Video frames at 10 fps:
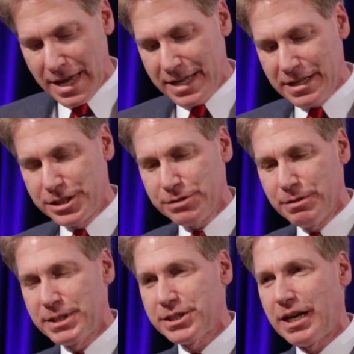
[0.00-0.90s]
And I just
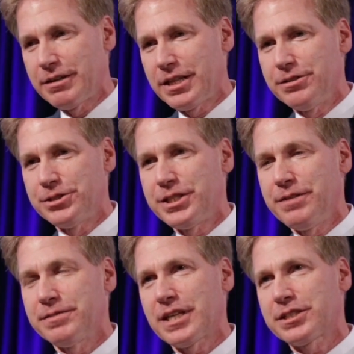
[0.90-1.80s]
want to mention, our
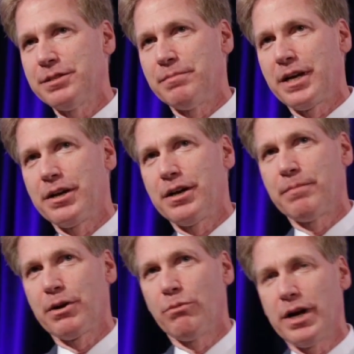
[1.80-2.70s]
editor-in-chief is actually
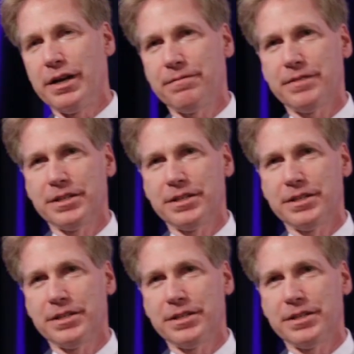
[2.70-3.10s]
my wife,